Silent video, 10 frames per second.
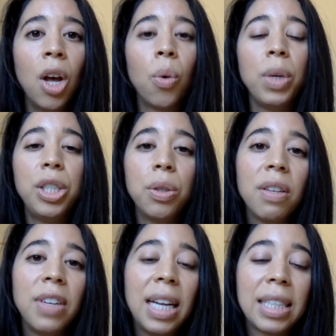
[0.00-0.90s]
We do give
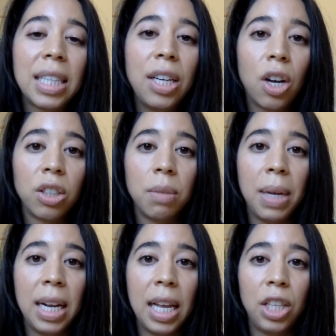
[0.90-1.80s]
an anti-nausea
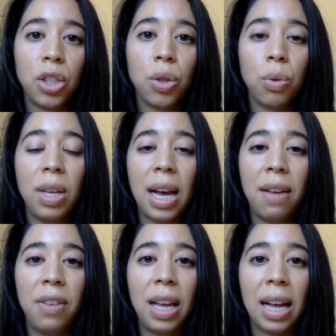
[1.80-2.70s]
medication through the
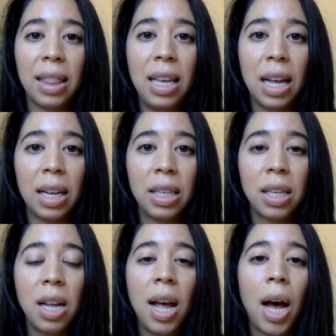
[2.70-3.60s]
IV at the end.
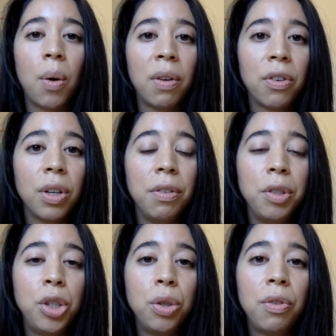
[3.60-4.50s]
However, if you
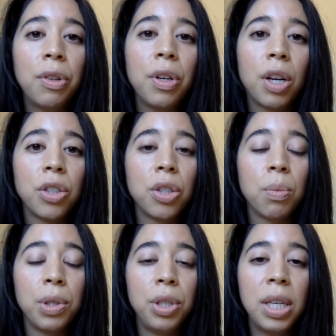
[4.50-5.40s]
do feel nauseous
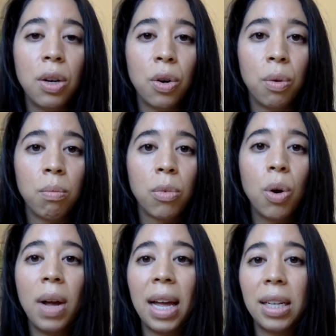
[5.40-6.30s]
once you get home, go
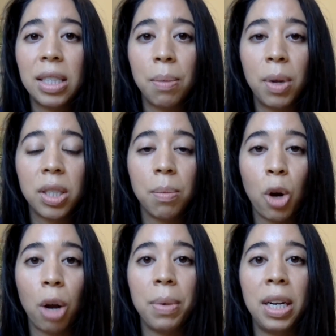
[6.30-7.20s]
ahead and sip on some
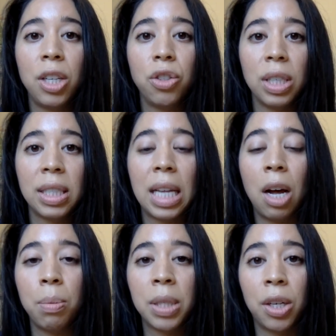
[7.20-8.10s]
carbonated drinks to
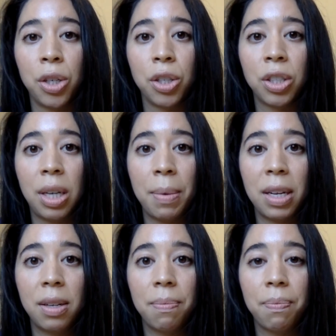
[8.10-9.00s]
help settle your stomach.